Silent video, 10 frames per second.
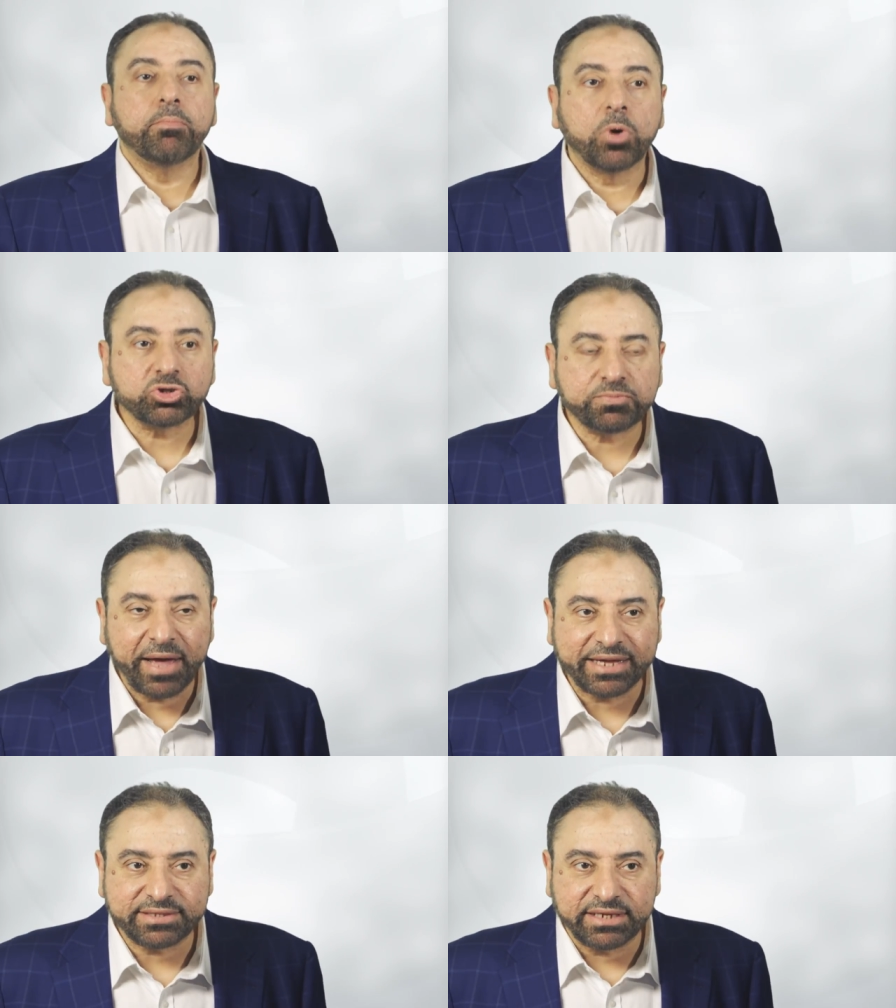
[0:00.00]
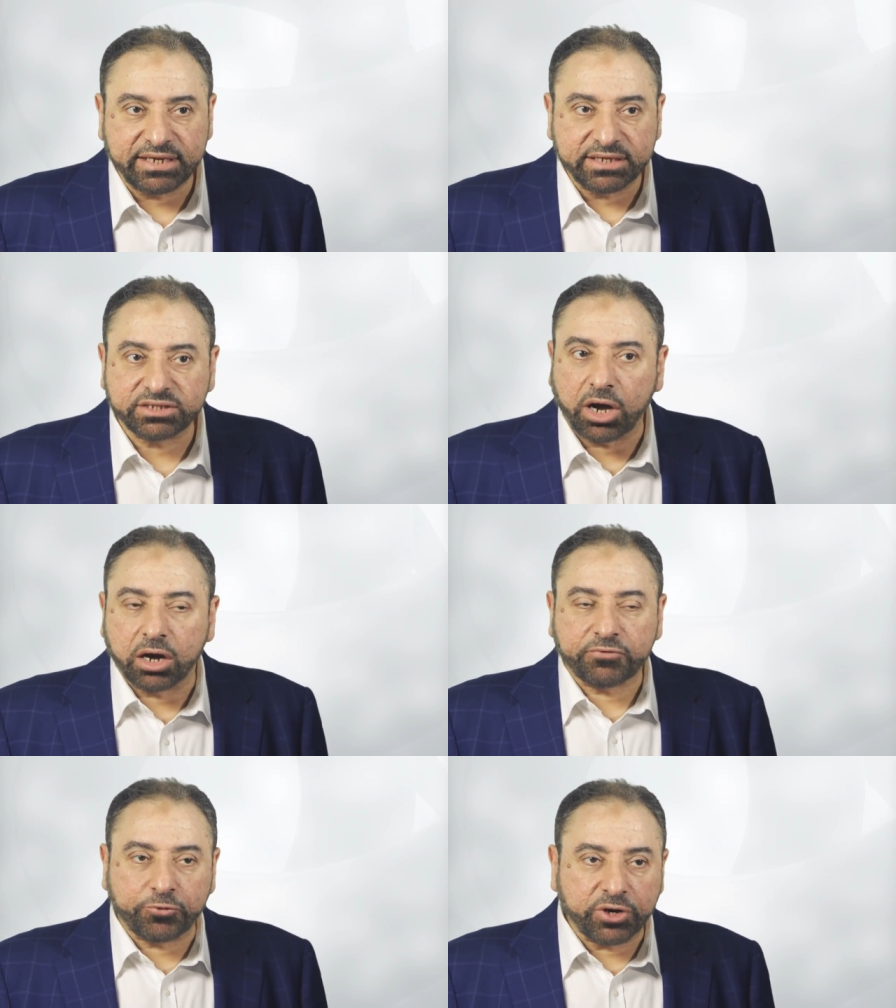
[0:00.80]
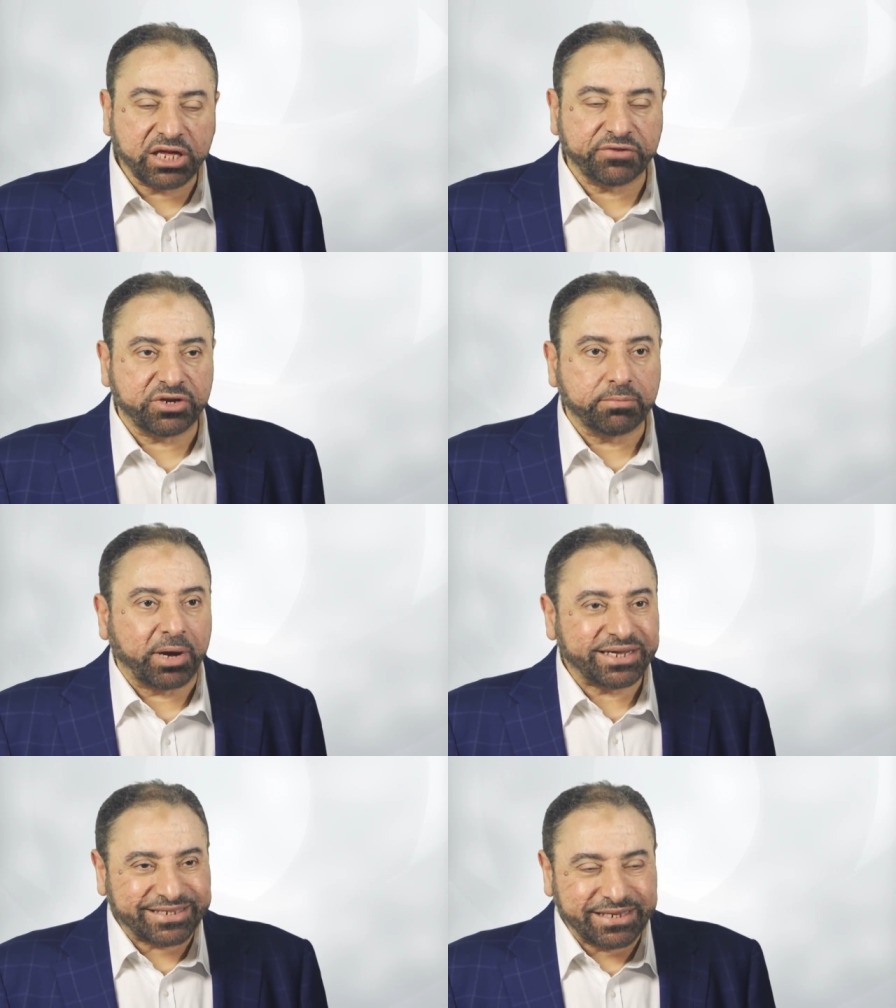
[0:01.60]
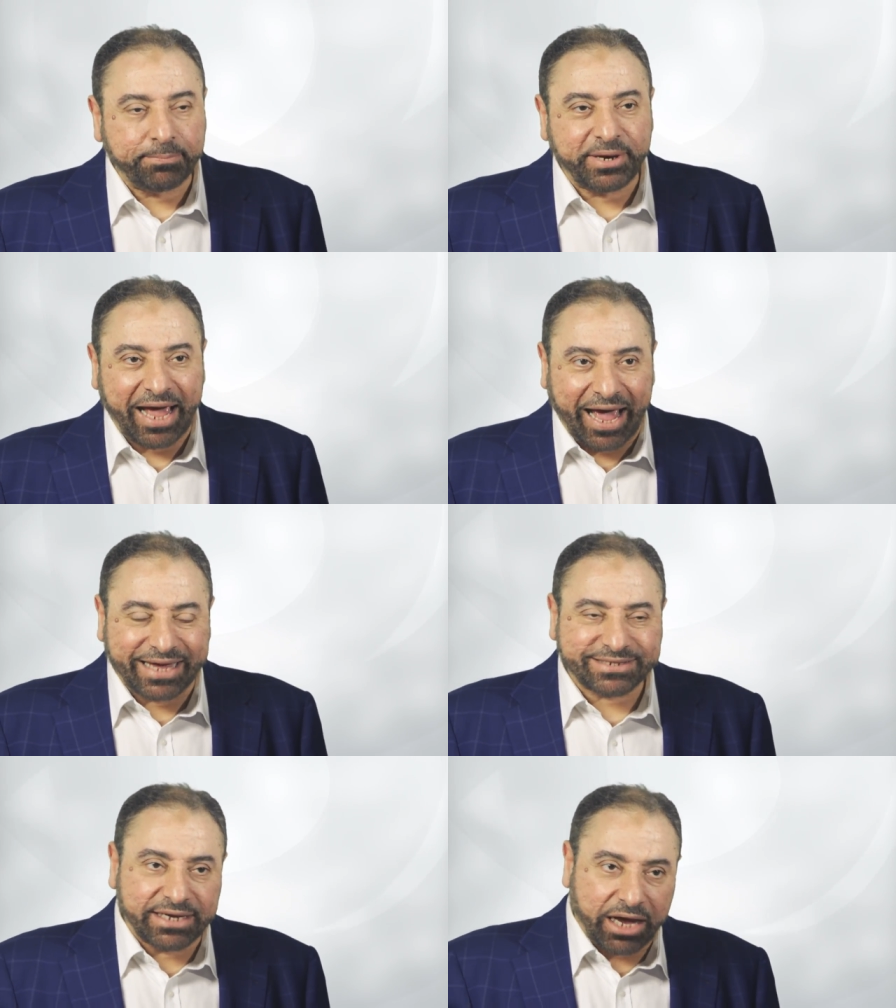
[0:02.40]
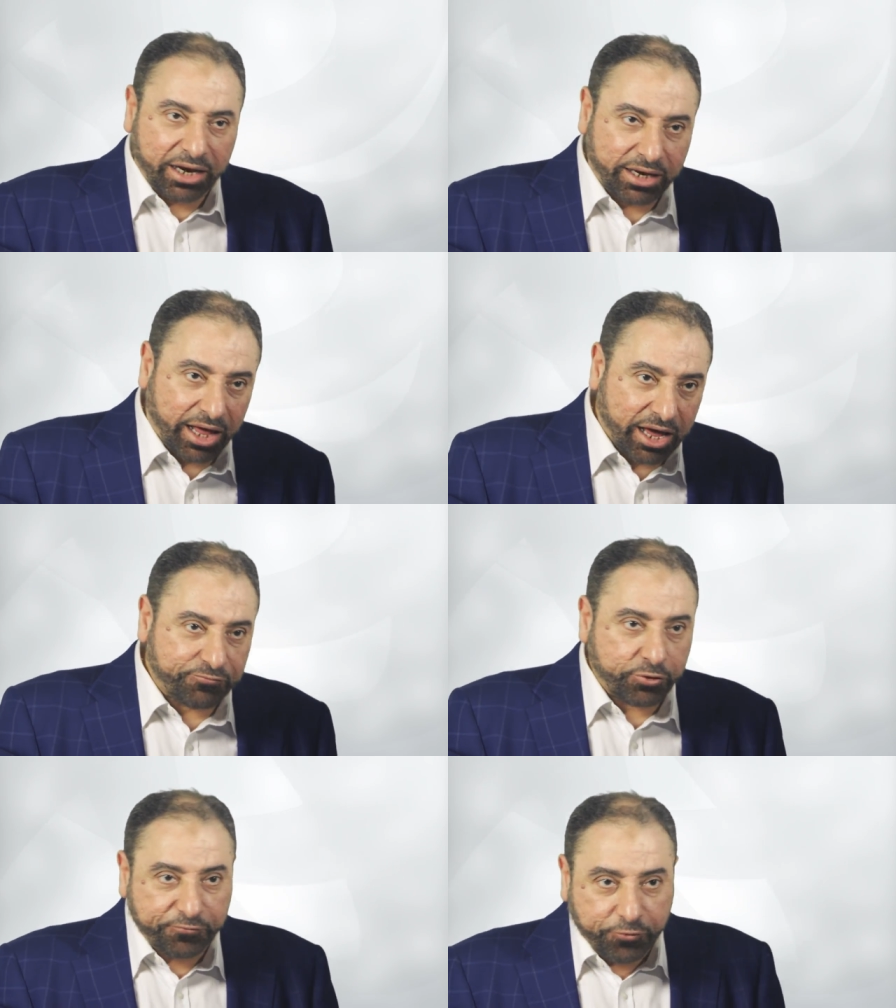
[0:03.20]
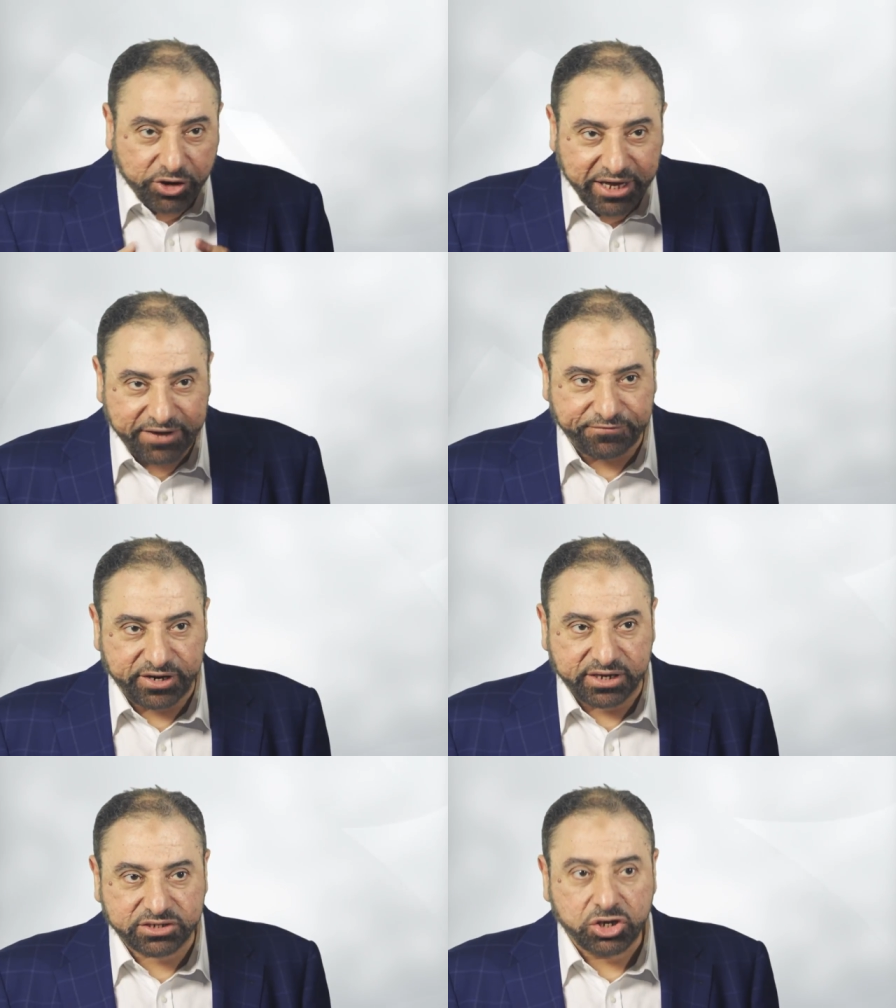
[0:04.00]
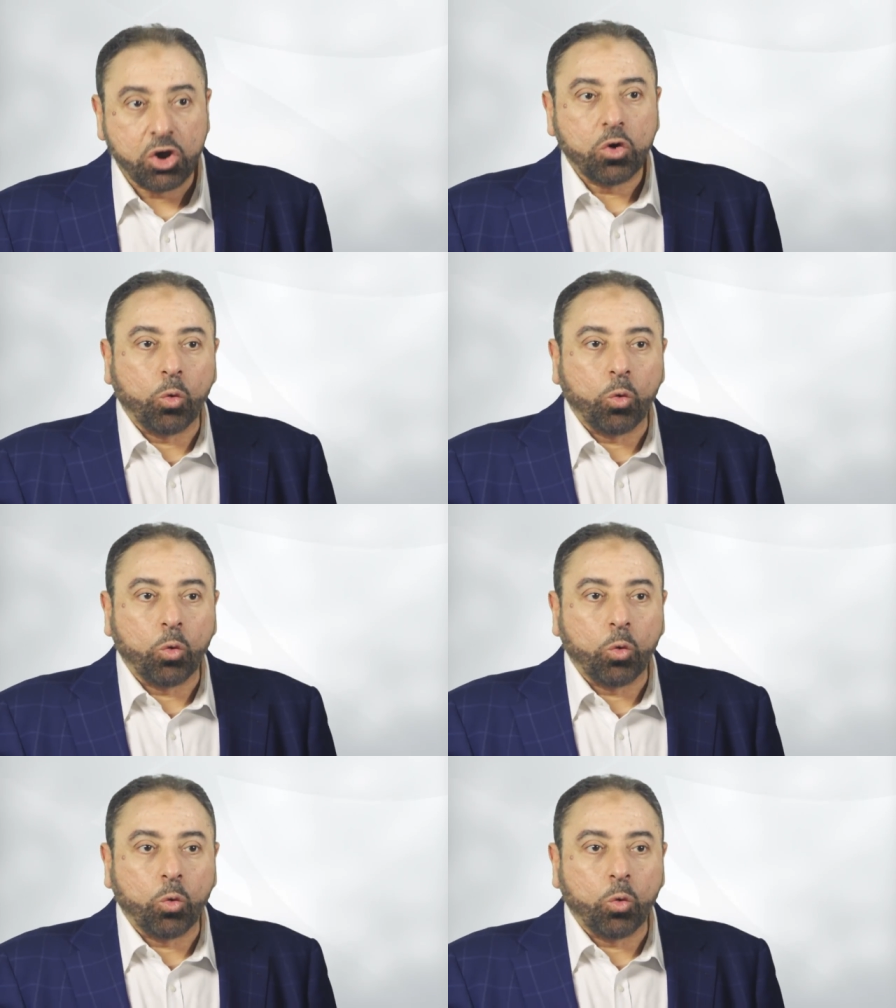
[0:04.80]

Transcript: Most bad deeds are forgiven by simply asking Allah for forgiveness